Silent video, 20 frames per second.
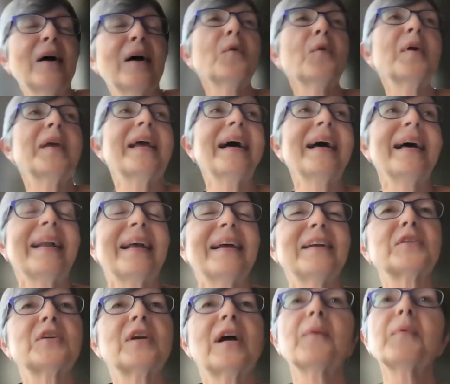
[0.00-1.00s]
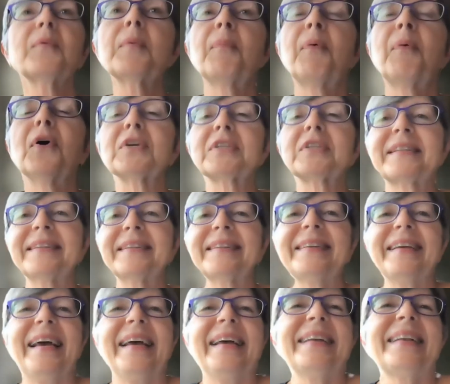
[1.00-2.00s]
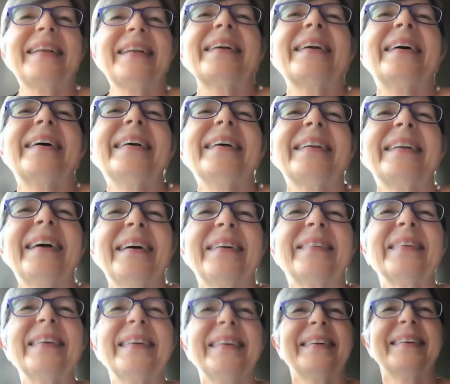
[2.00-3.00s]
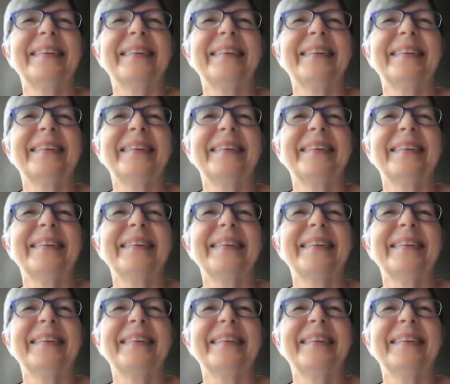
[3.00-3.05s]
Oh, we are actually. Are we posting the answers?